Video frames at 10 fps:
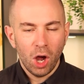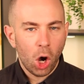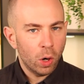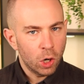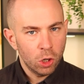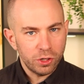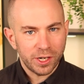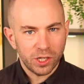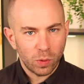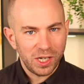or
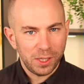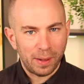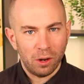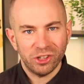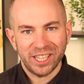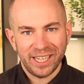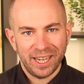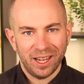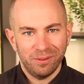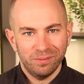£120 a
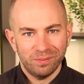year.